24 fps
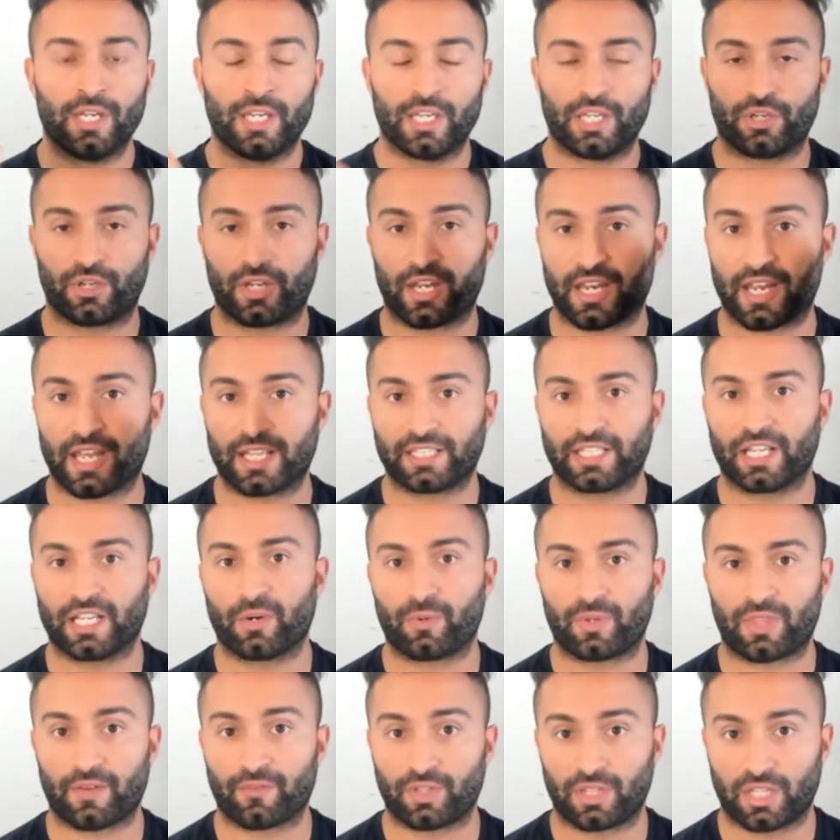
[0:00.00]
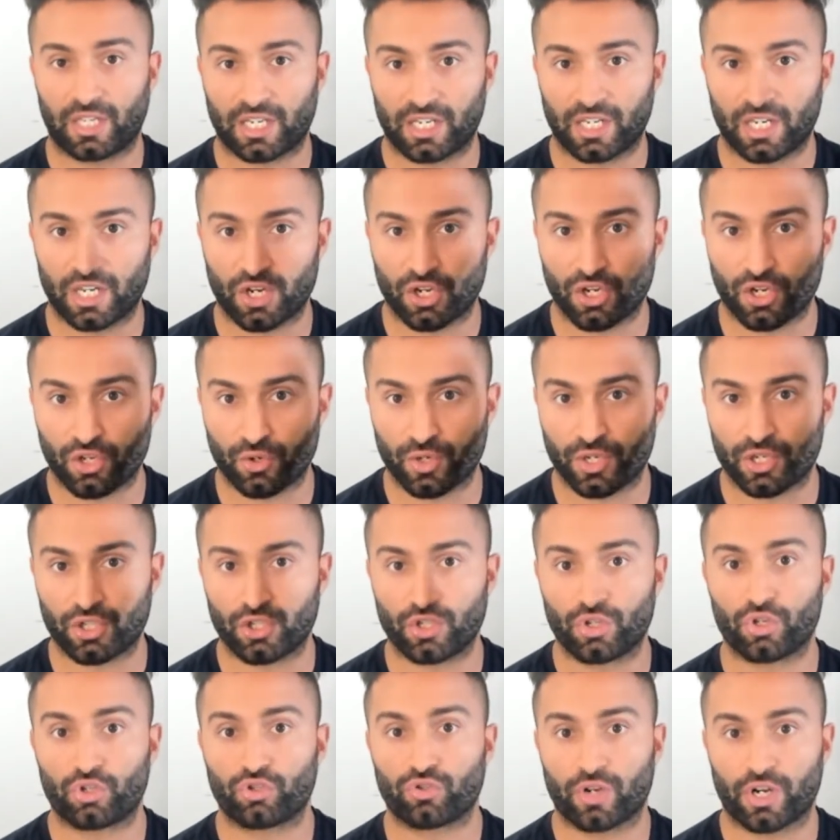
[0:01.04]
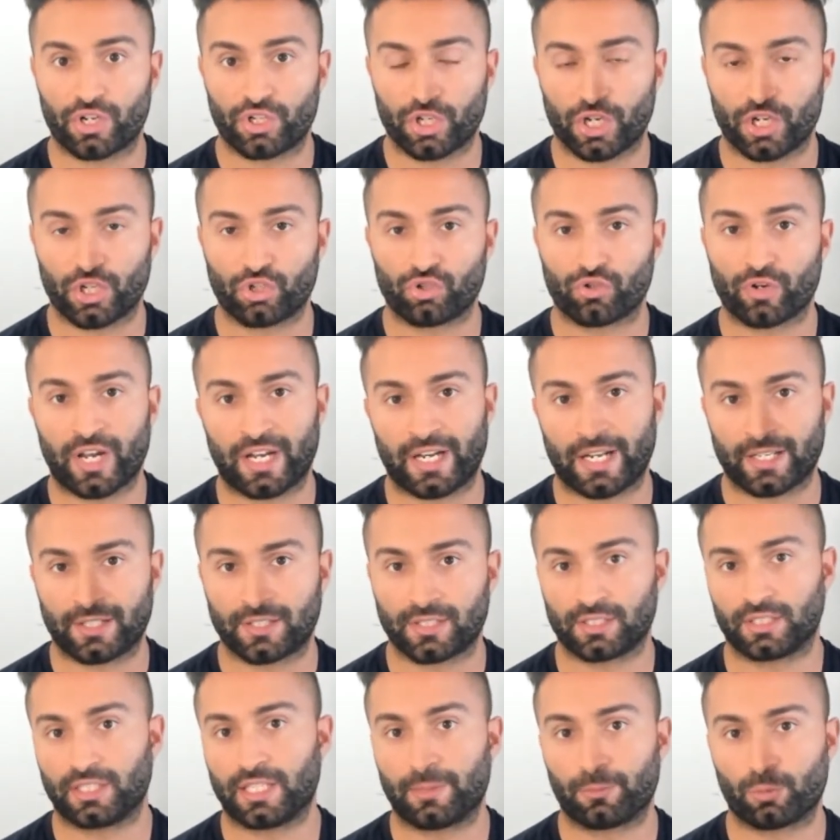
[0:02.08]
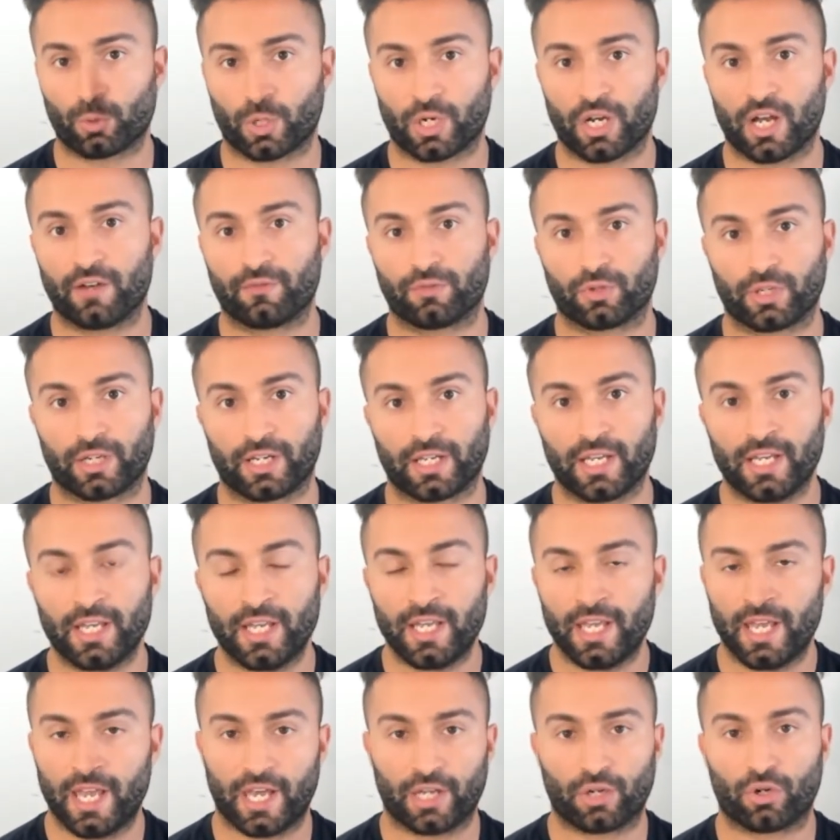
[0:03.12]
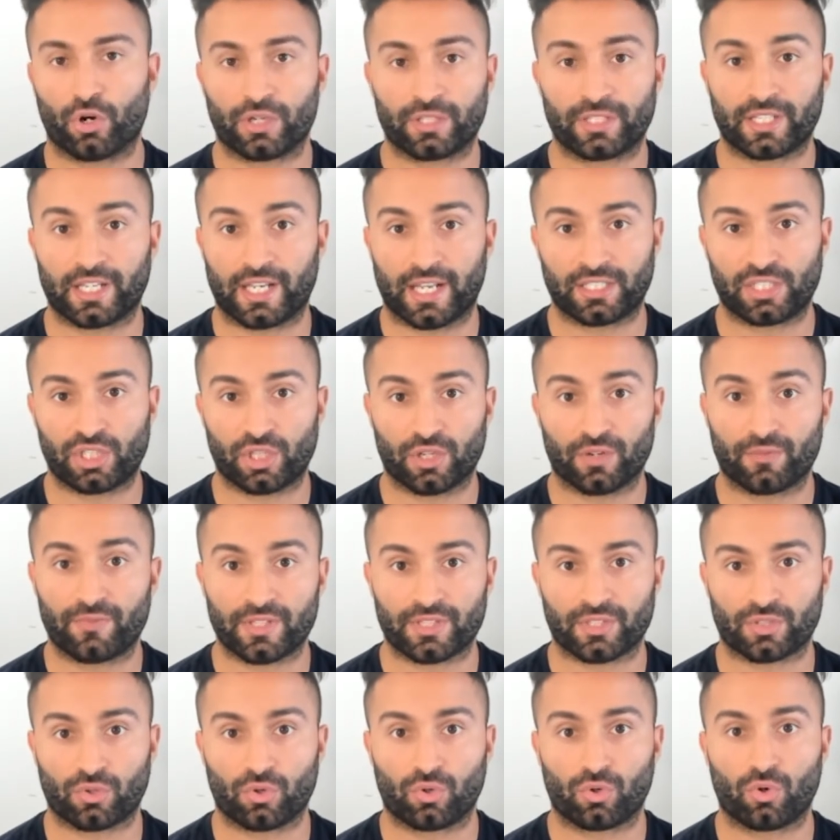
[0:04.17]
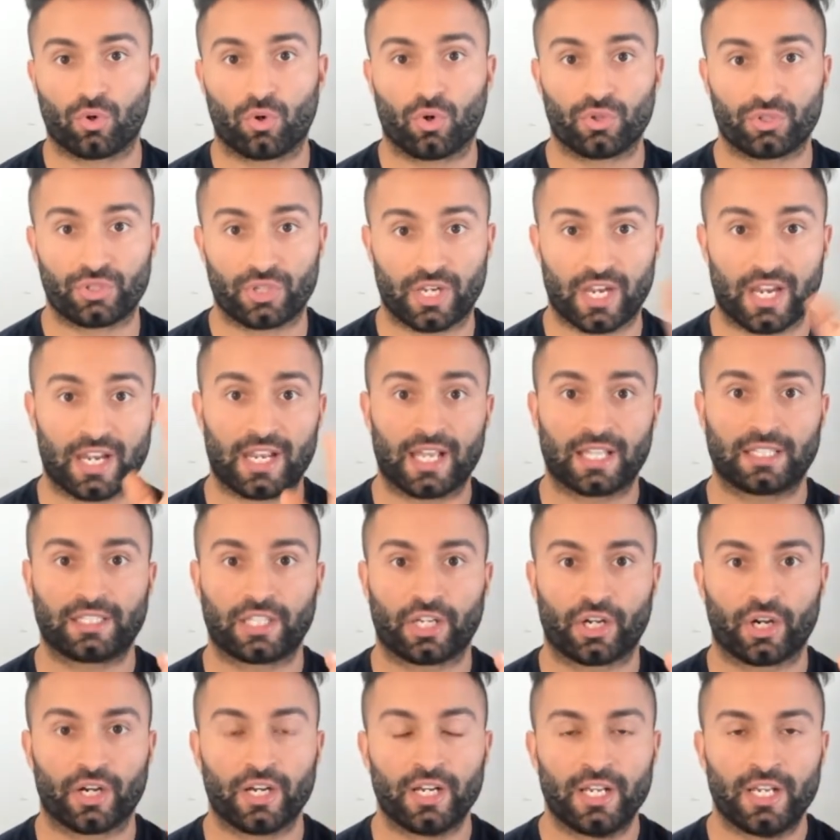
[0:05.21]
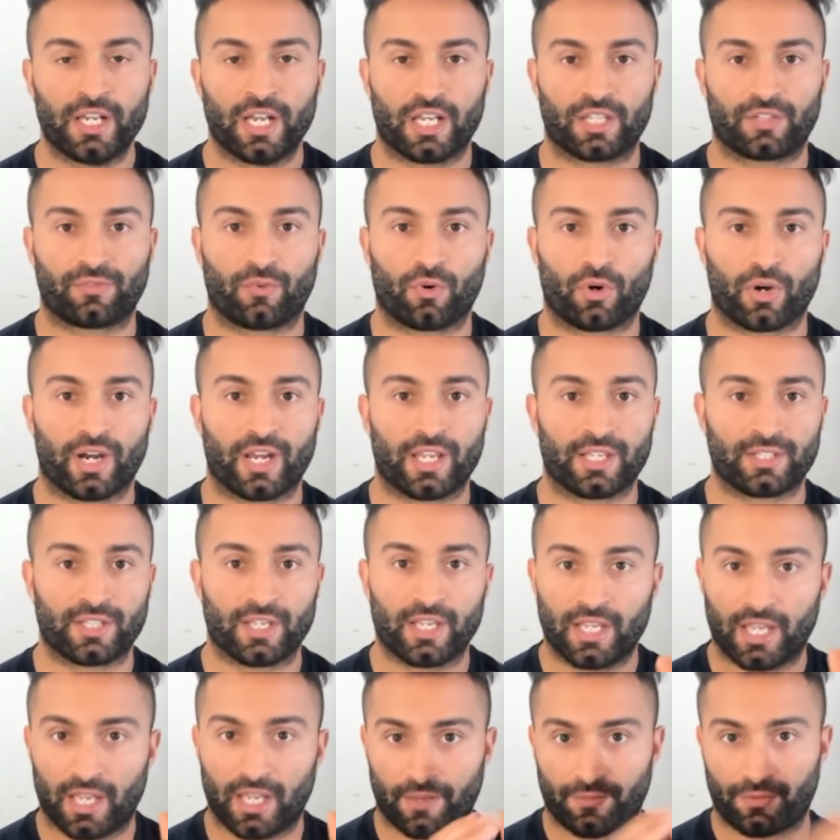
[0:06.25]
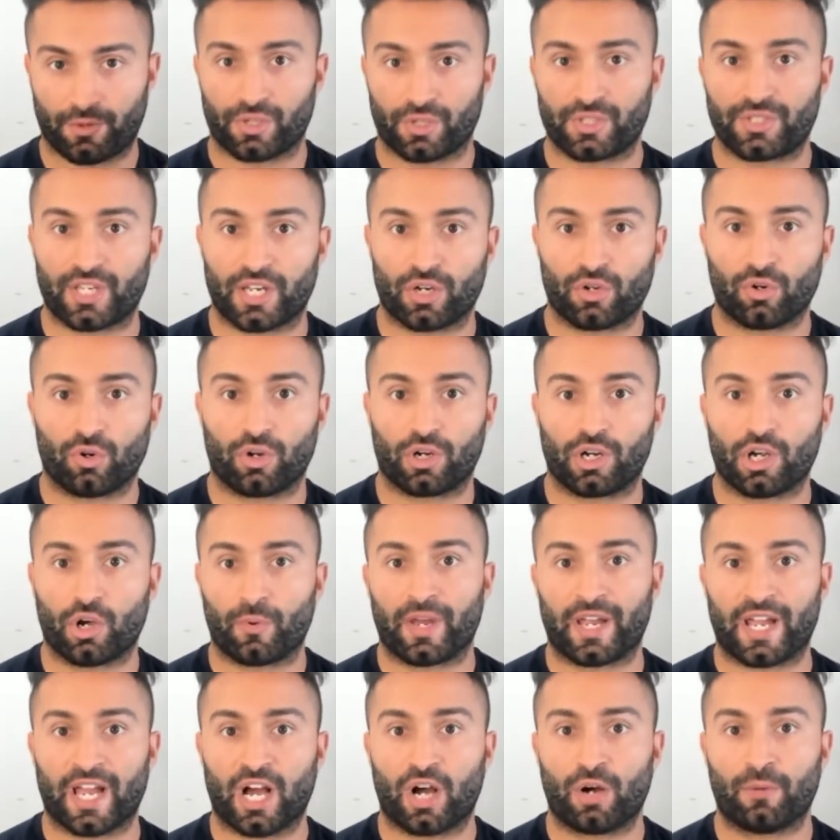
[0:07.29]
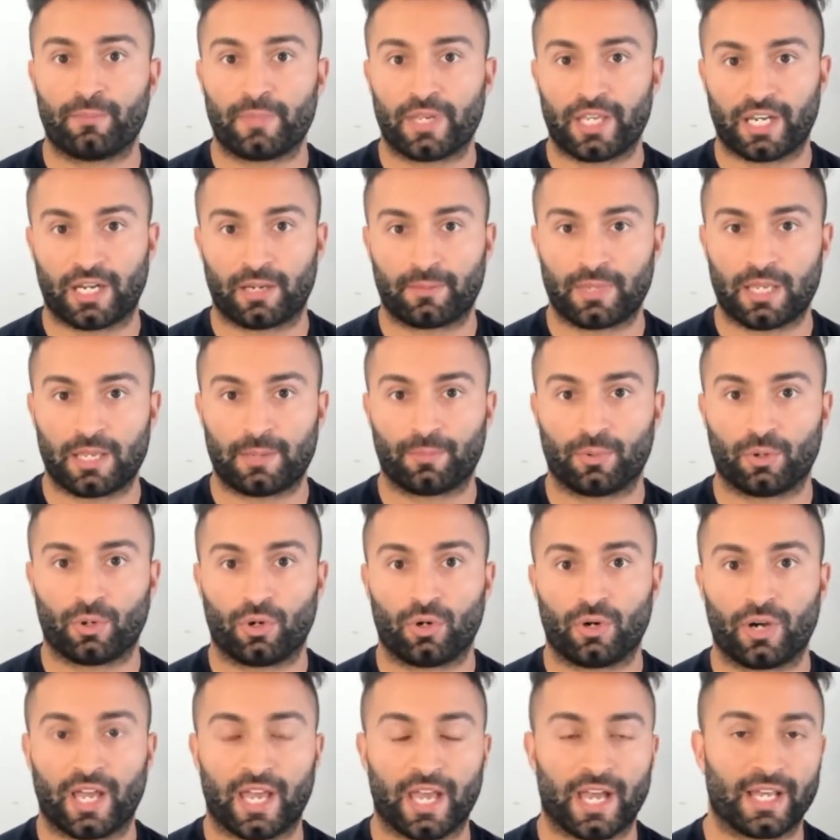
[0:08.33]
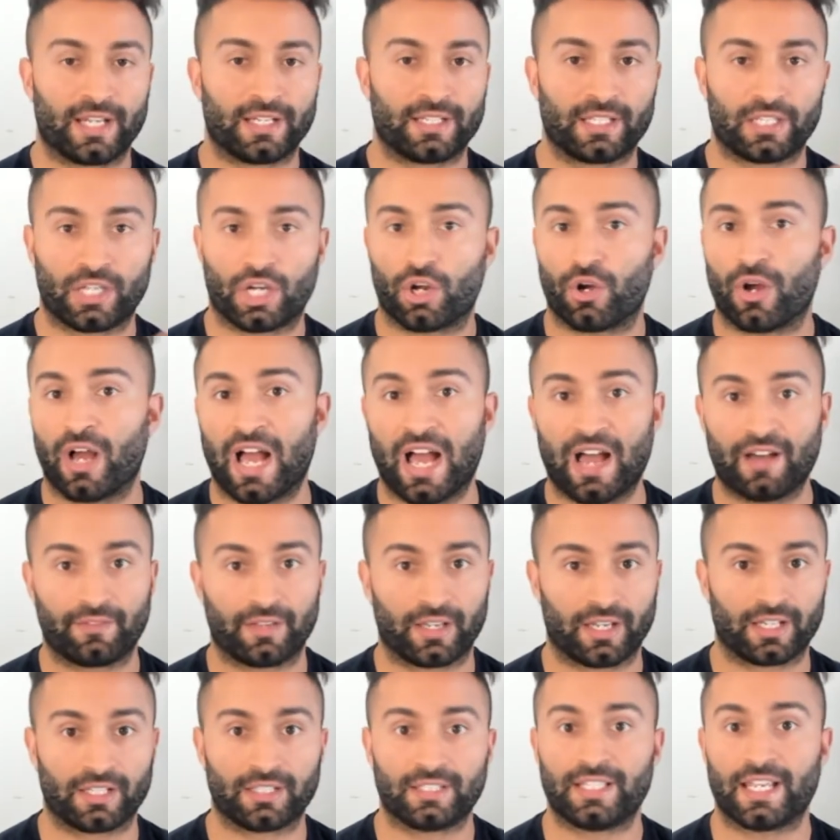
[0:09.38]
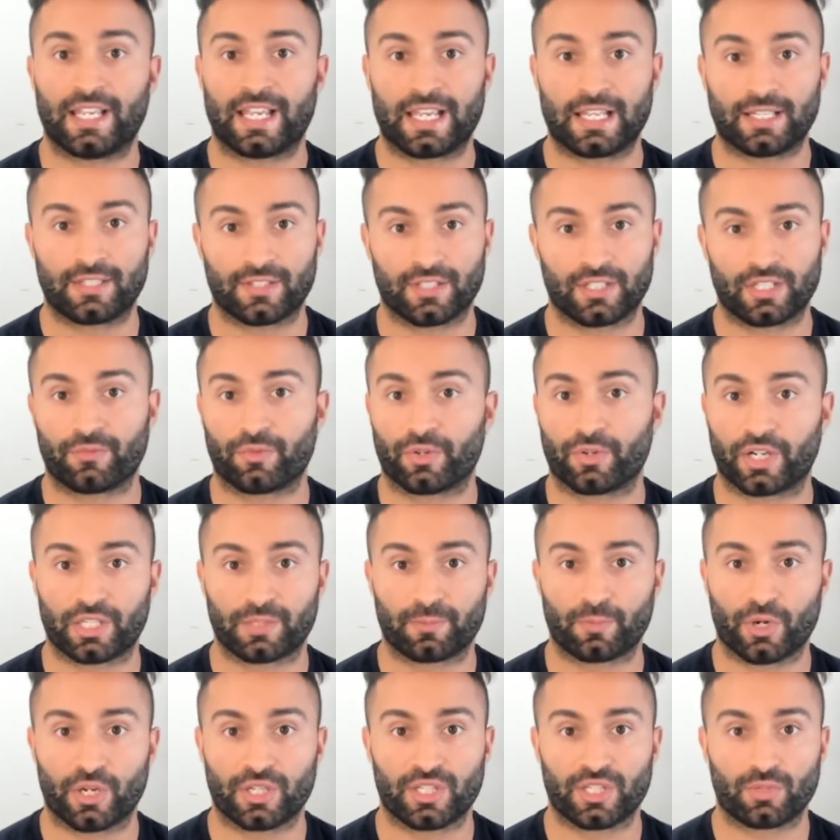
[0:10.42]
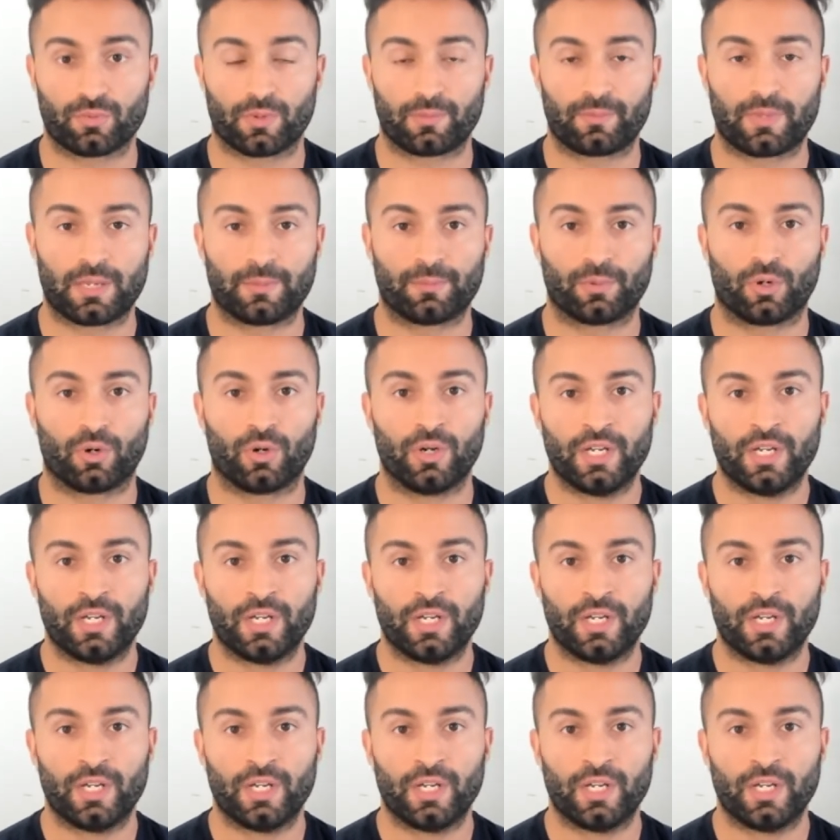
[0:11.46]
You can get there with everything you need to do in nutrition, training, sleep, recovery in order to get to your physical goals. You can get there as far as if you're single, going out, meeting people, and having dates and different experiences with people,